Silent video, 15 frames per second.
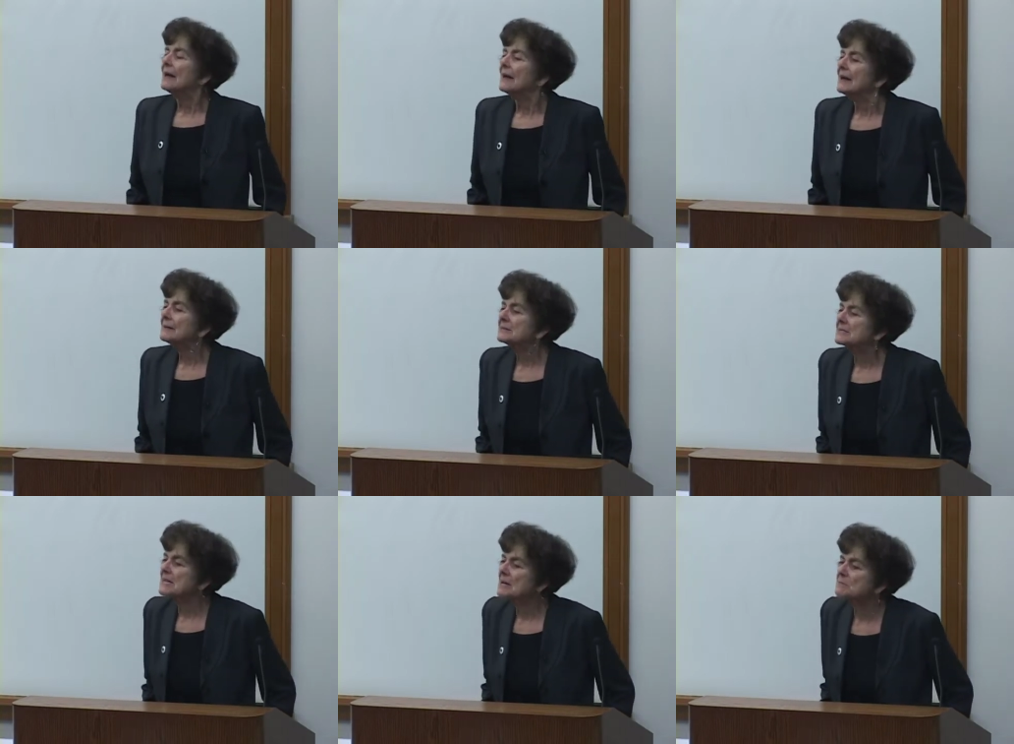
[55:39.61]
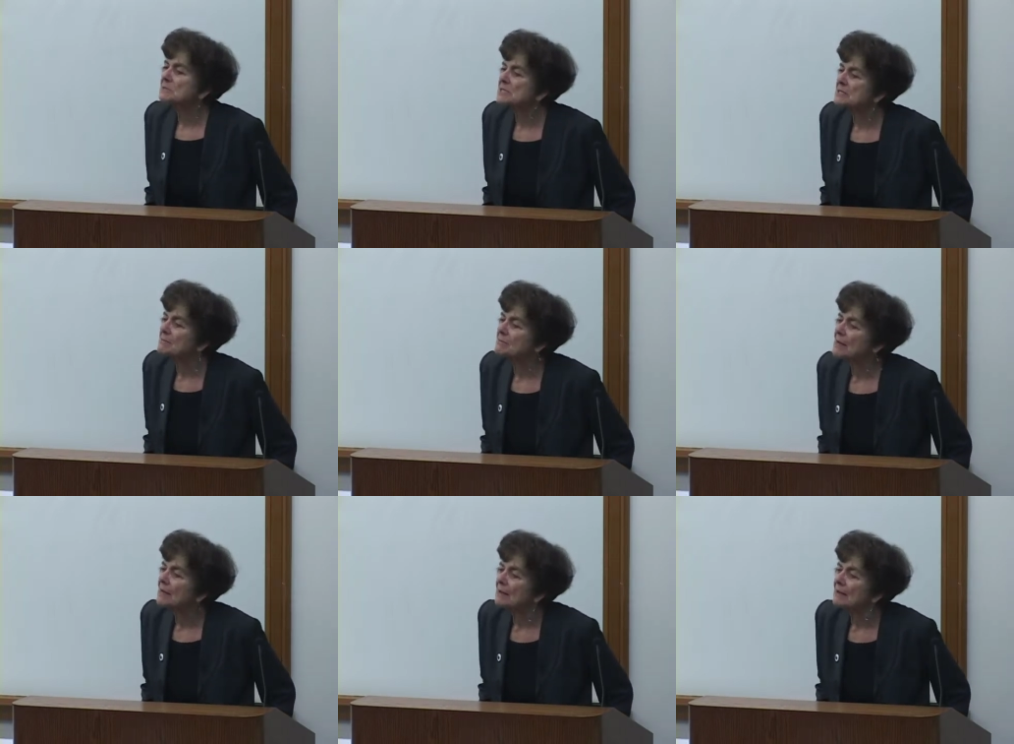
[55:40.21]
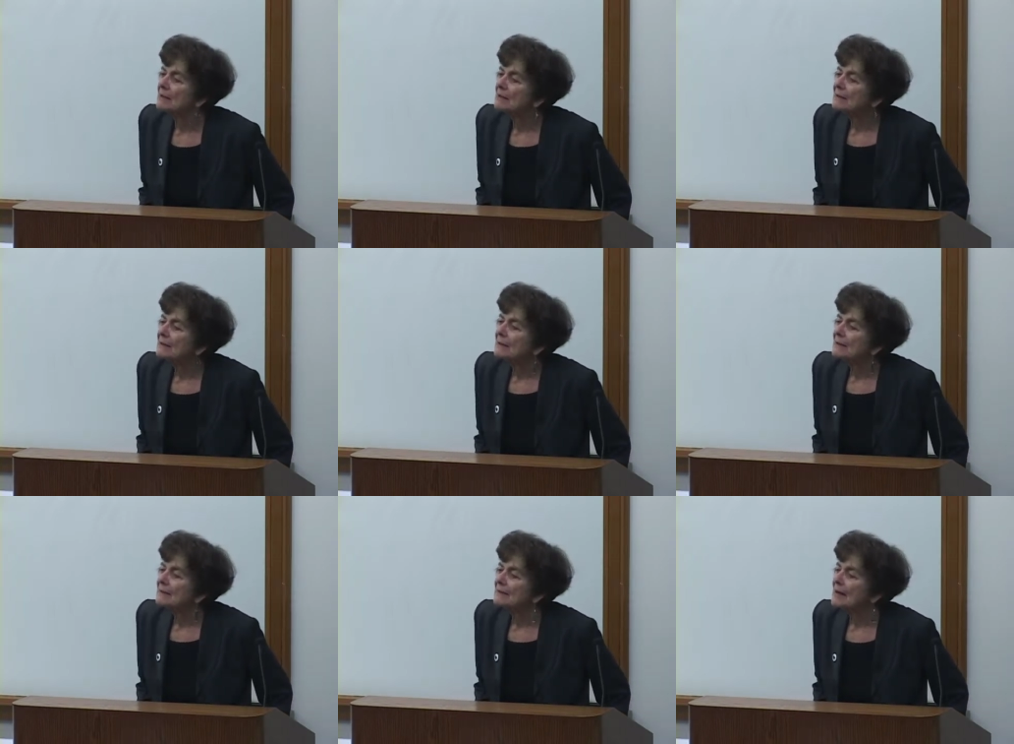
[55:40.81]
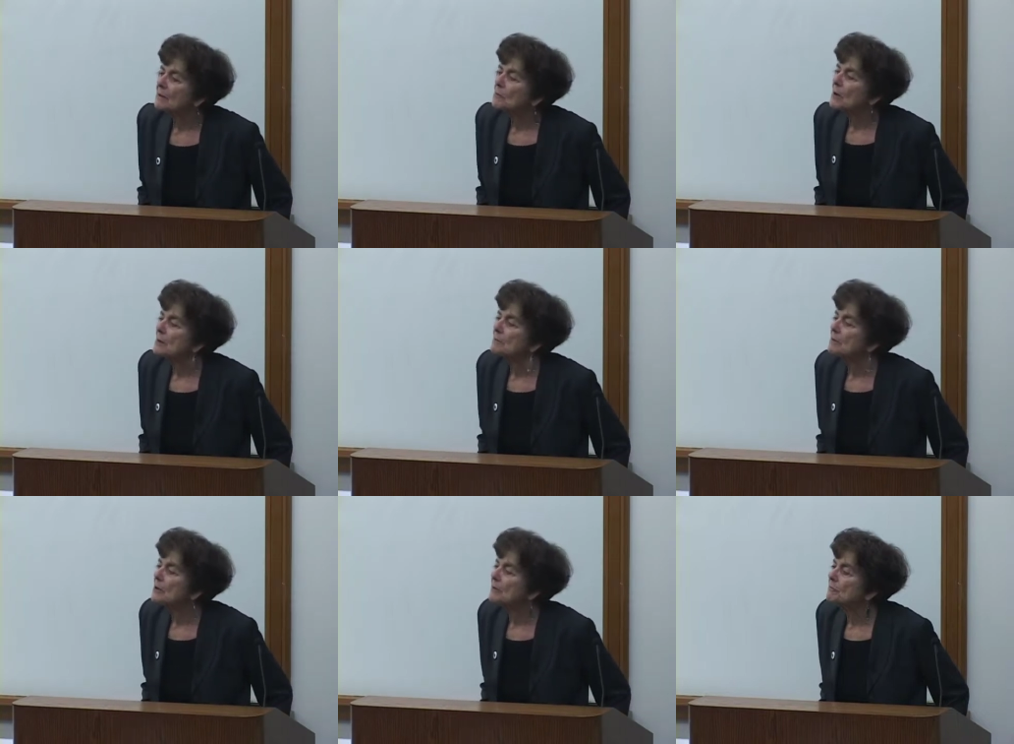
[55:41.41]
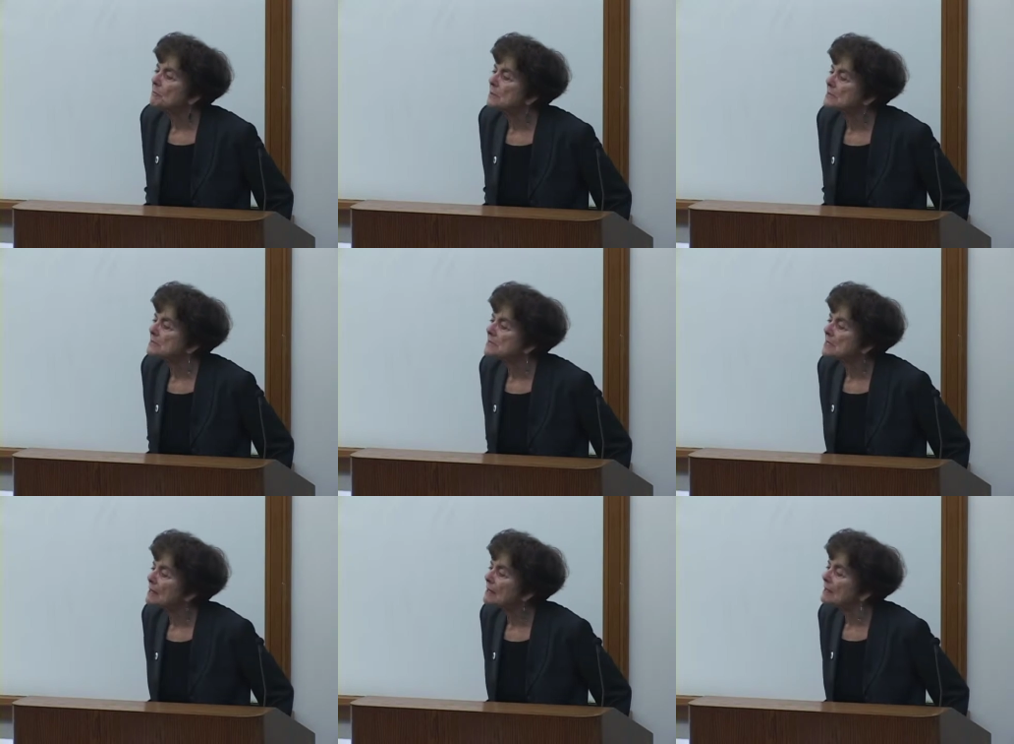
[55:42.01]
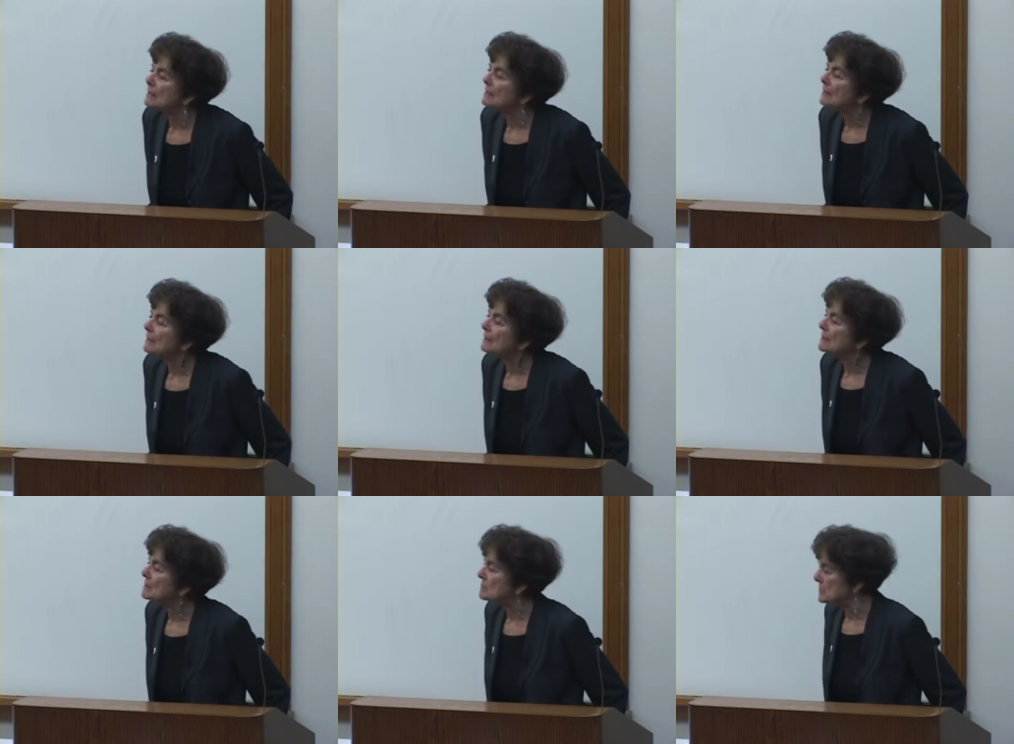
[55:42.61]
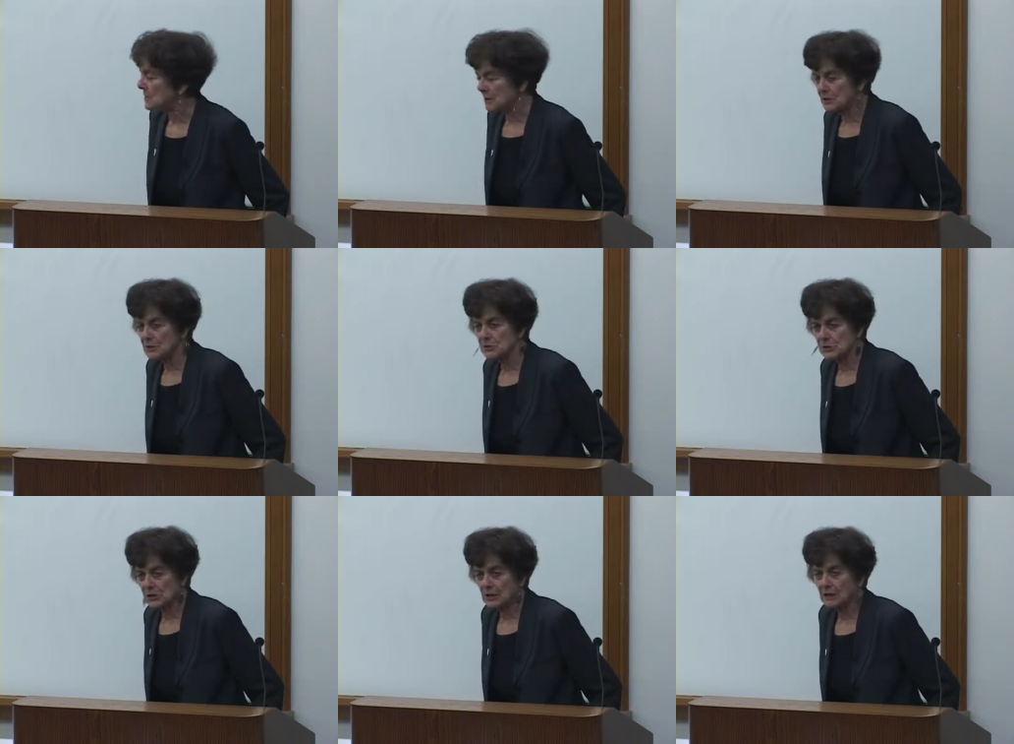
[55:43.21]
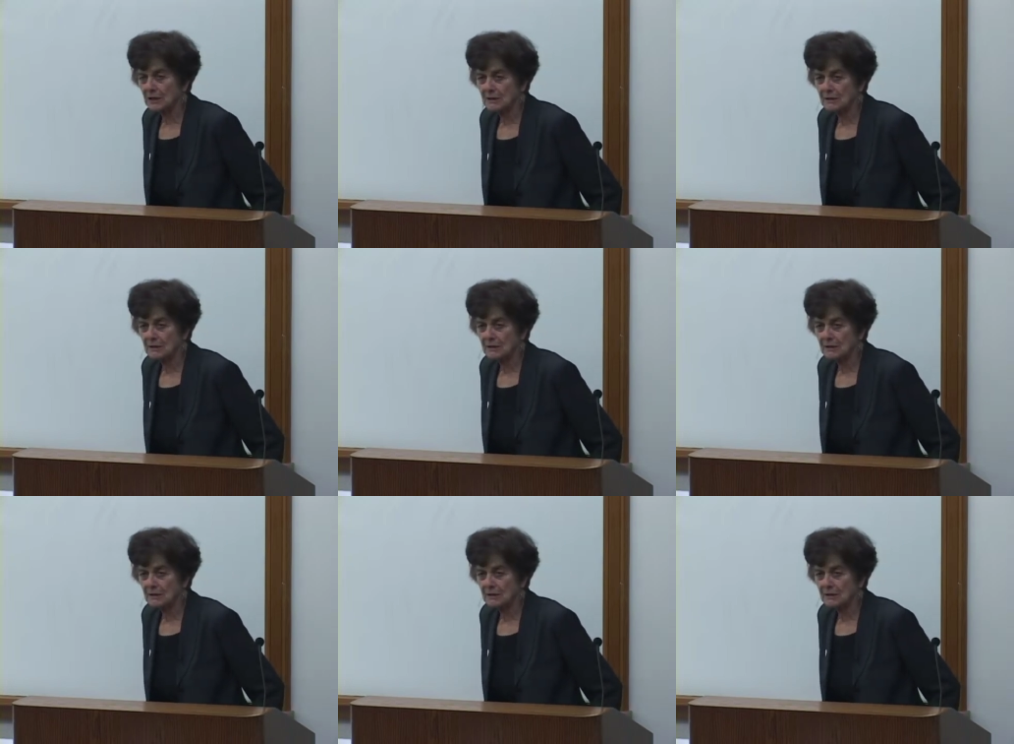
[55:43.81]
It seems to me that when movements are emerging,